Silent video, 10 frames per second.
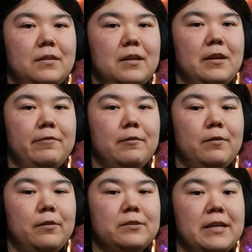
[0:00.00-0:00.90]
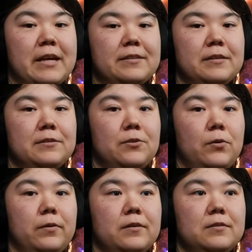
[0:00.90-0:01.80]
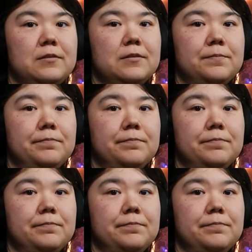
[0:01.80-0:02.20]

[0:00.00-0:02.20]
Every rose has its thorns.